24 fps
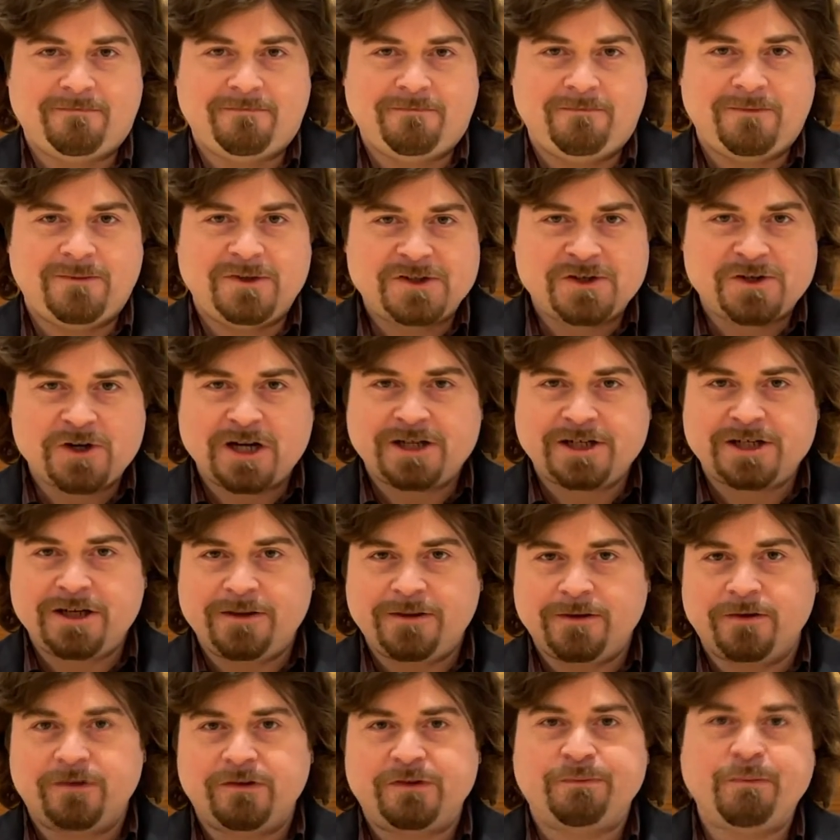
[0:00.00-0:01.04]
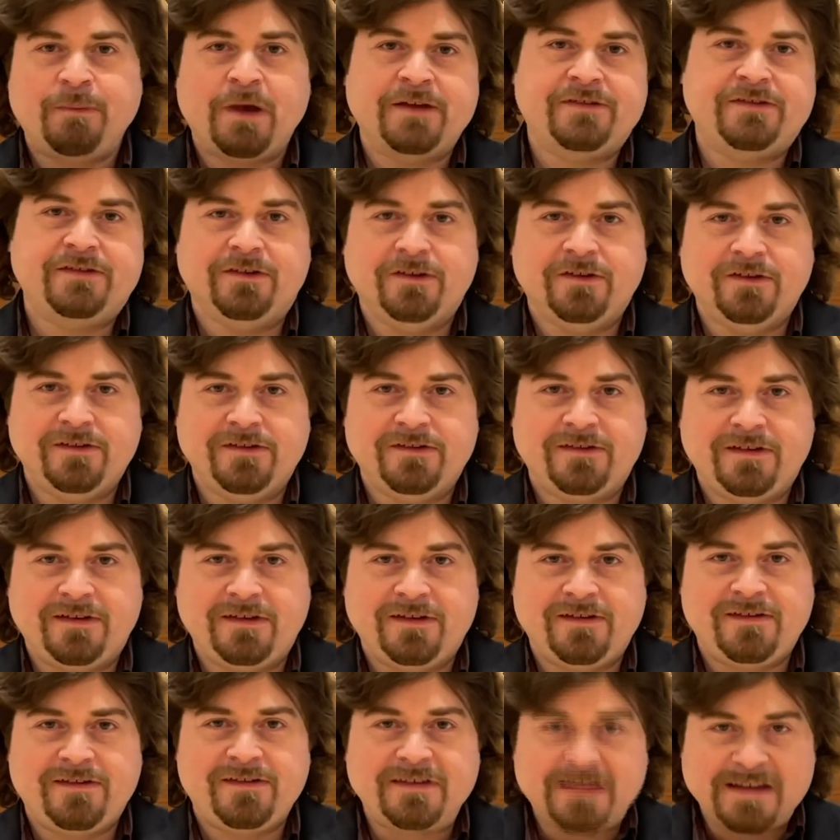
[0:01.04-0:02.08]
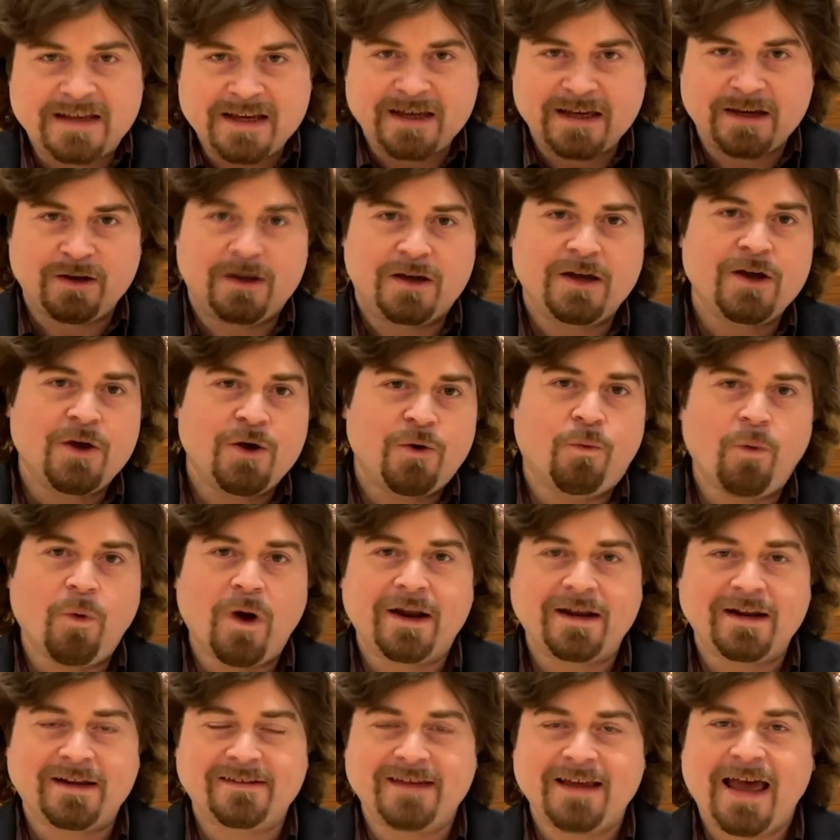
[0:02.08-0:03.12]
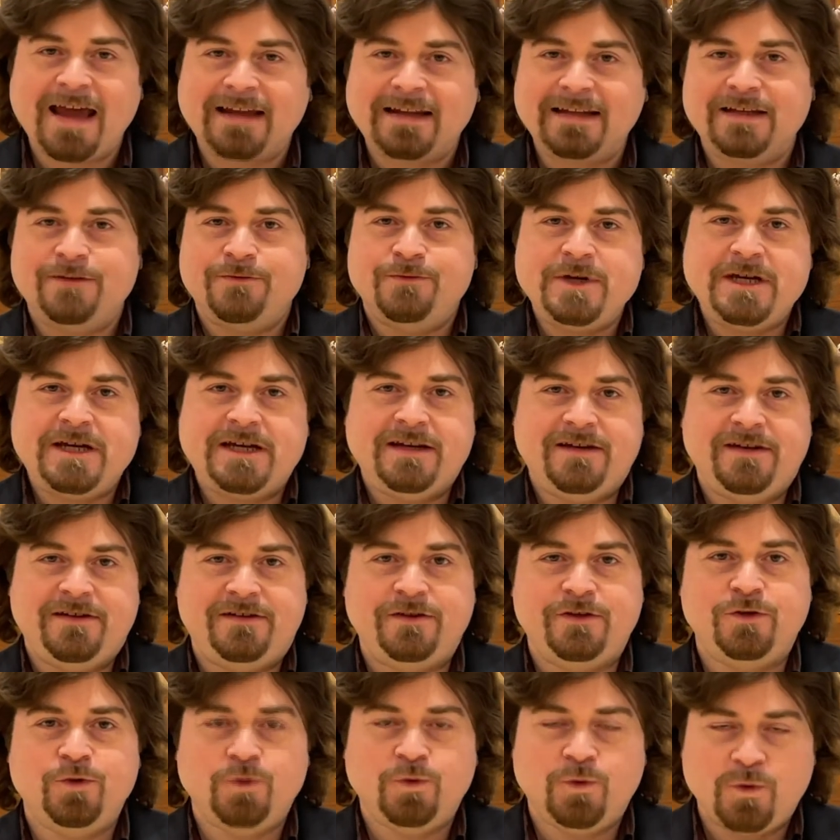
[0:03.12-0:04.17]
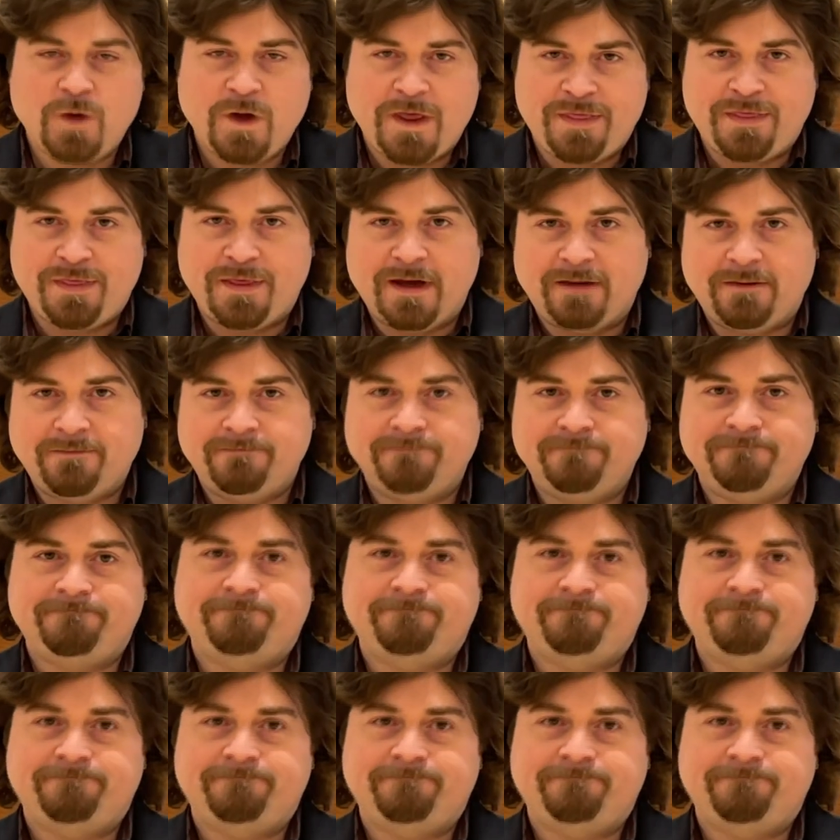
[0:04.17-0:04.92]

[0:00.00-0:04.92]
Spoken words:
stretching those muscles and seeing what exactly we can do with them.